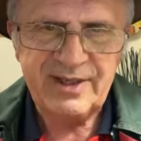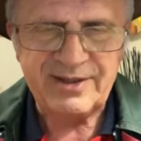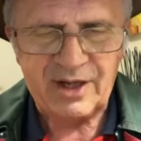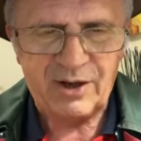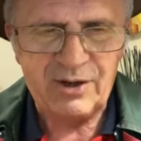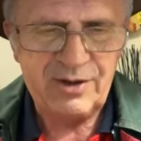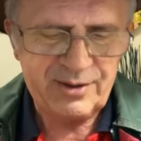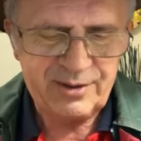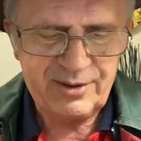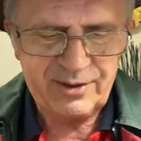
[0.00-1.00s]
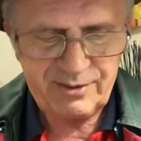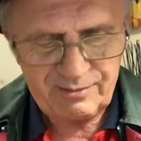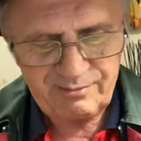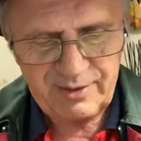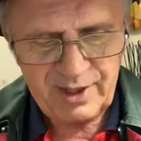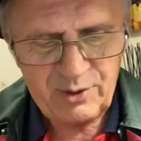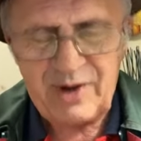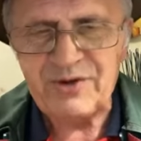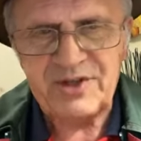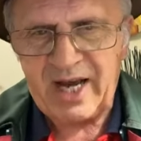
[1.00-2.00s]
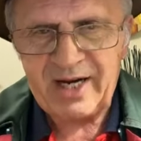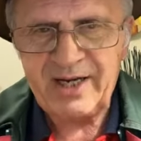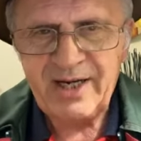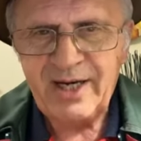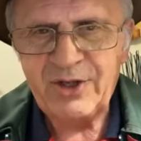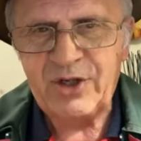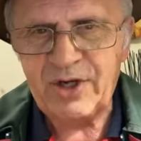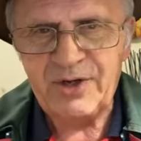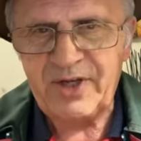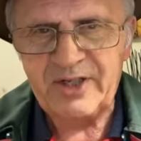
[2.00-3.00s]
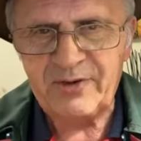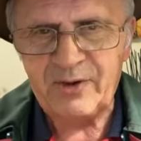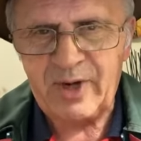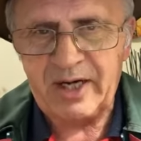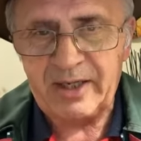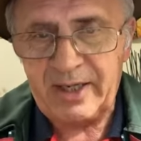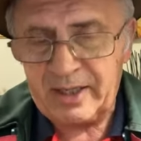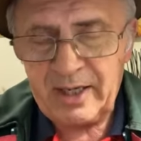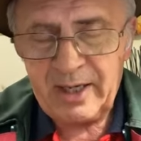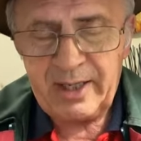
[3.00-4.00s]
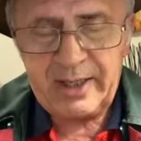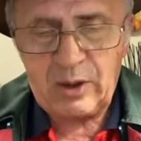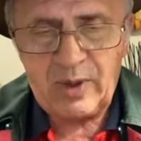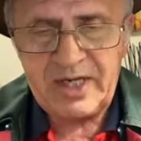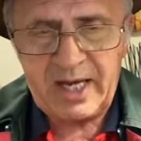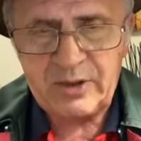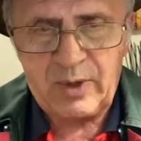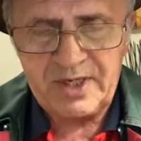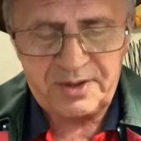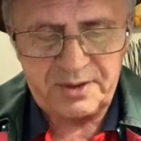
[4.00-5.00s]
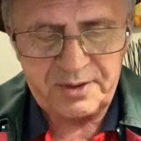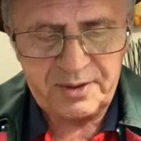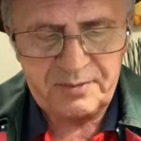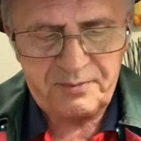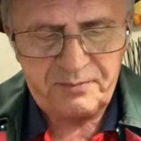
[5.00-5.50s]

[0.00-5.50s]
So we have to take certain things for granted. And you can always ask questions.